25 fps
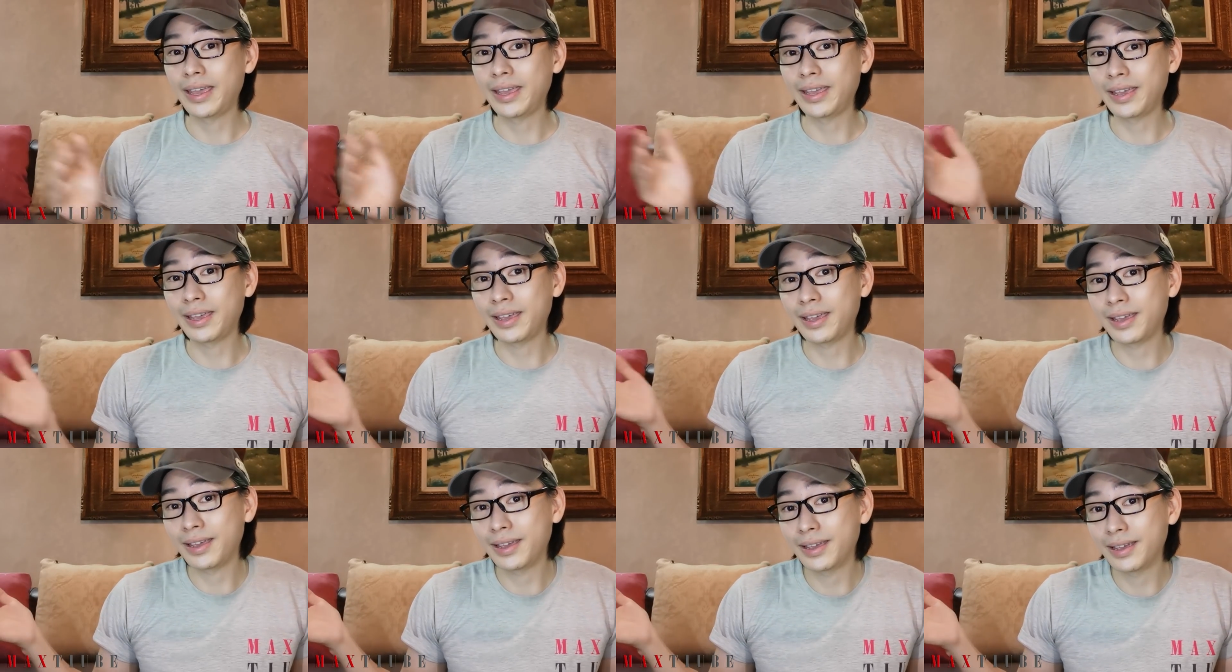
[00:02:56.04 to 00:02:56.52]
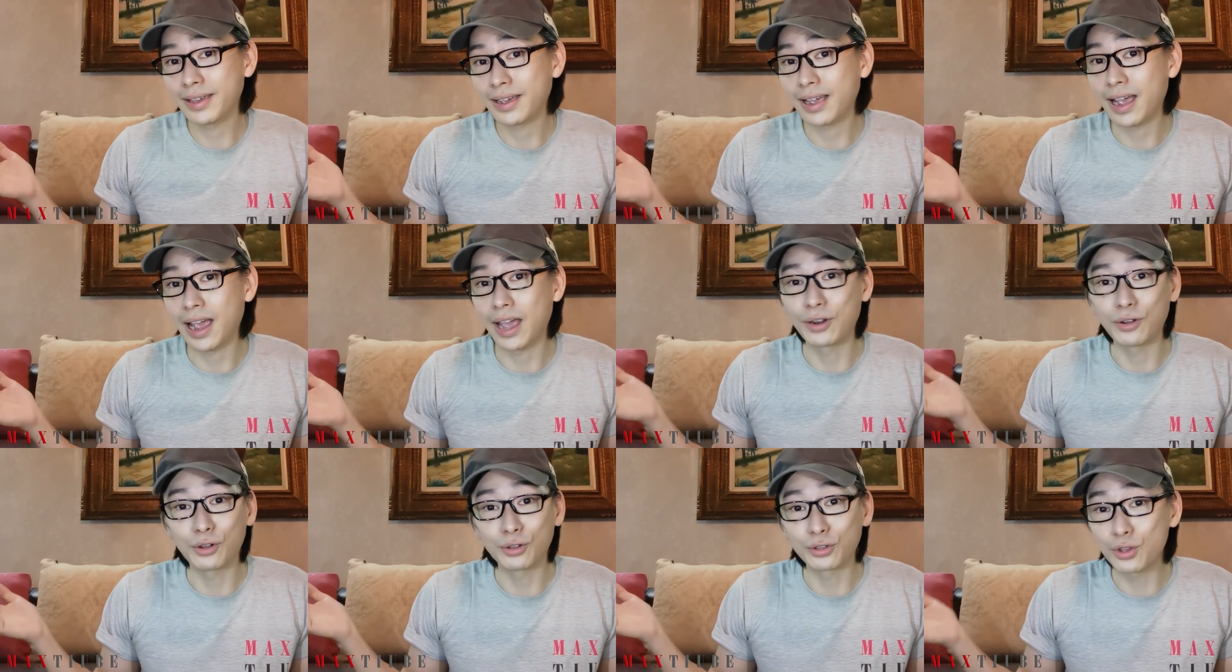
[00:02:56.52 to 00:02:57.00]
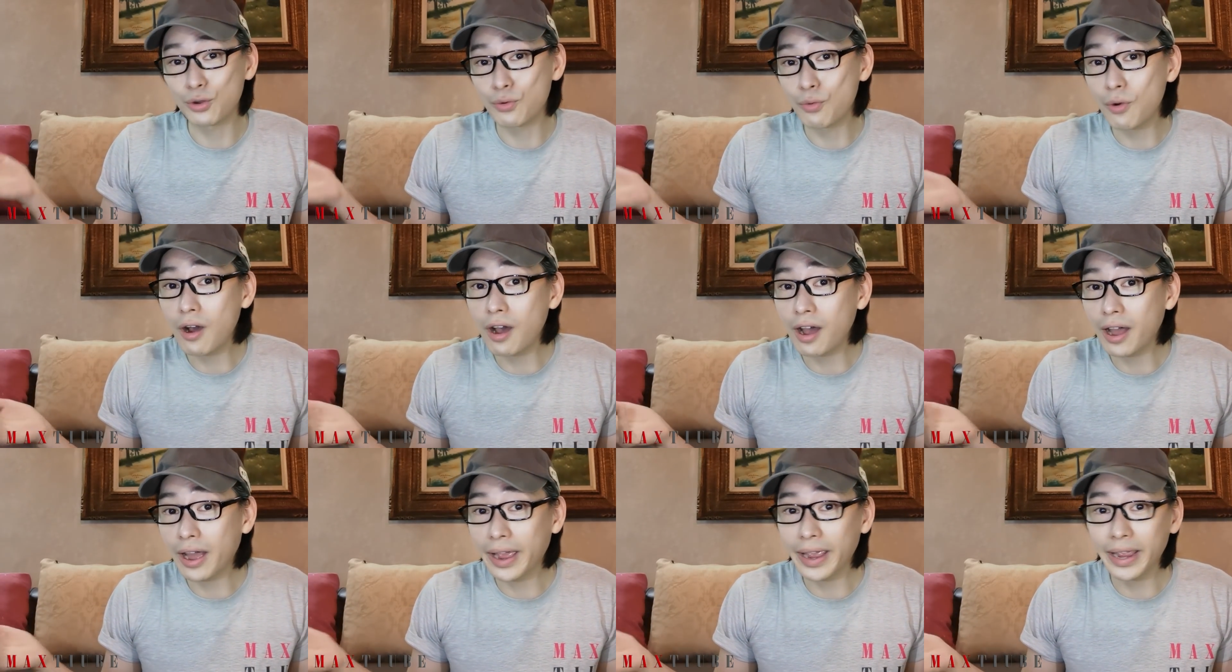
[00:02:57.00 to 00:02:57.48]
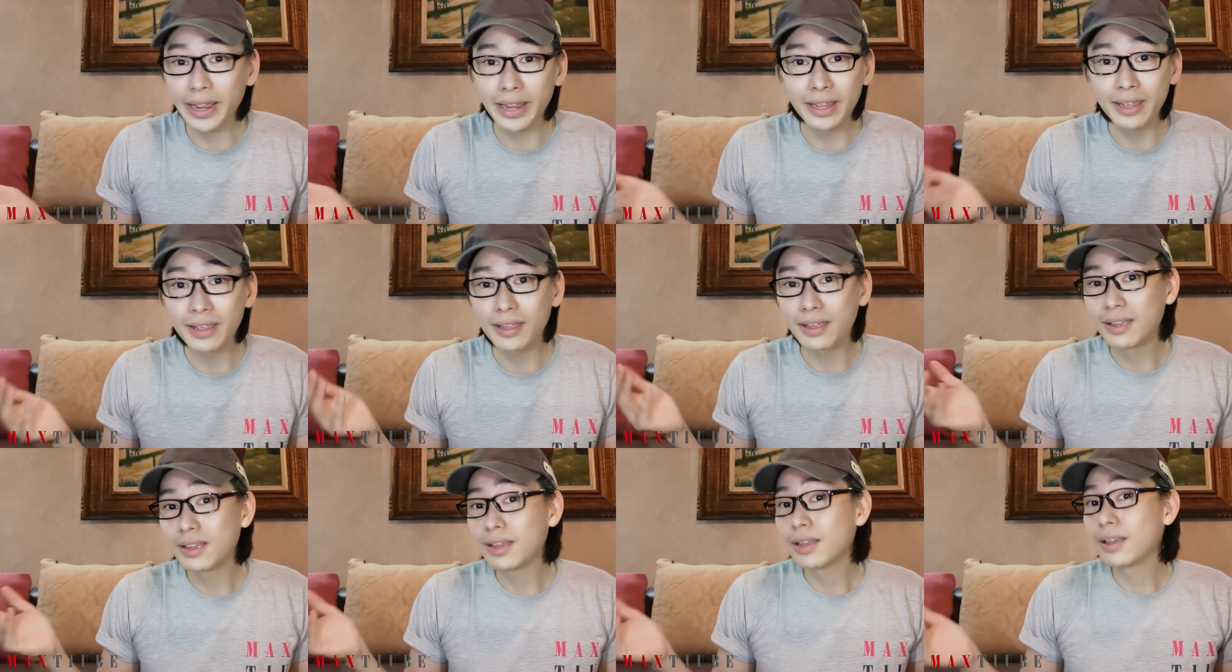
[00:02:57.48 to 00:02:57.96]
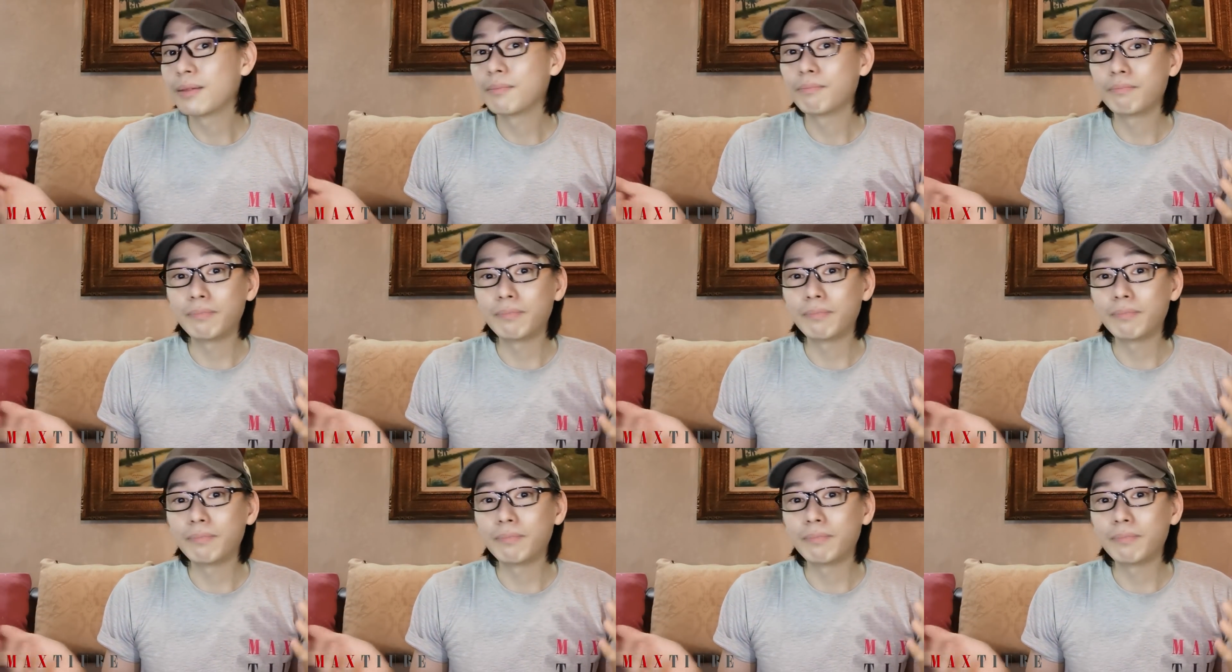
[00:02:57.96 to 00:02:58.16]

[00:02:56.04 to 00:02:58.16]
Hey, I don't know why,